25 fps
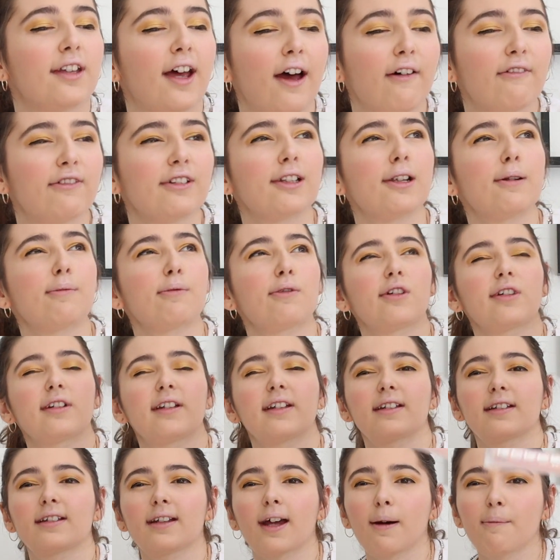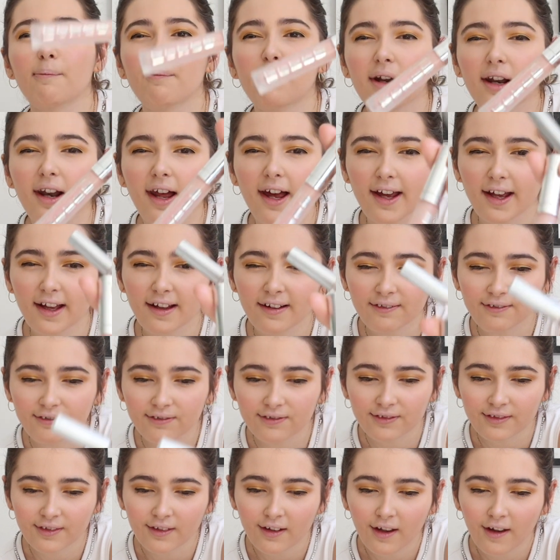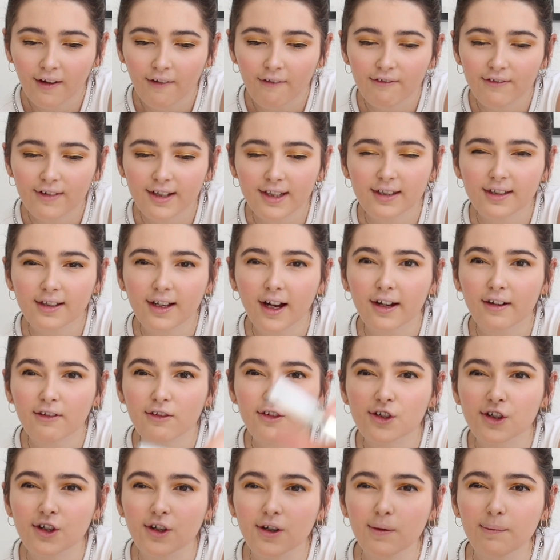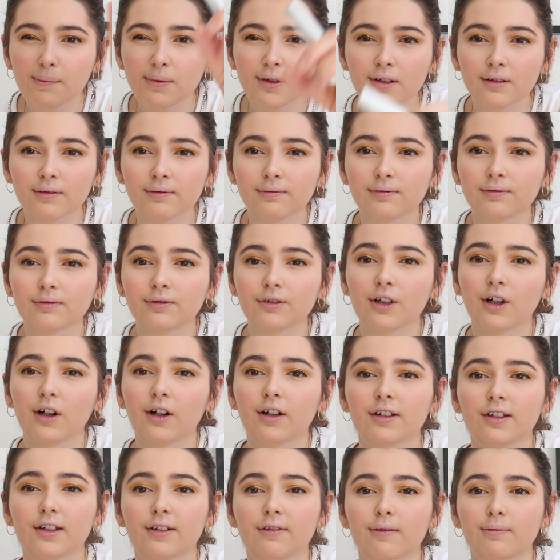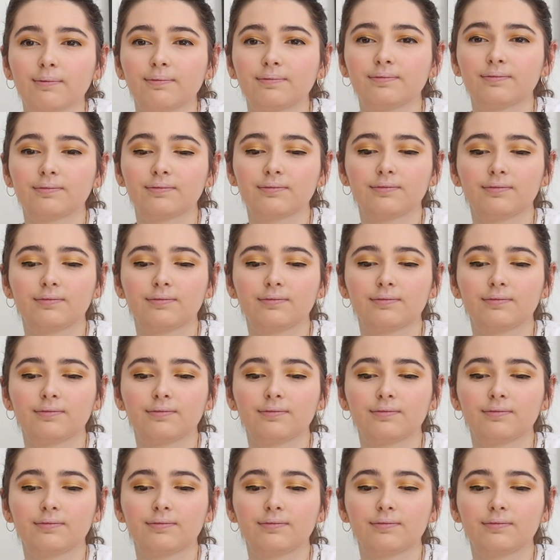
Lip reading: I have this lip gloss that's there, but like these kind of tubes, you can't see them.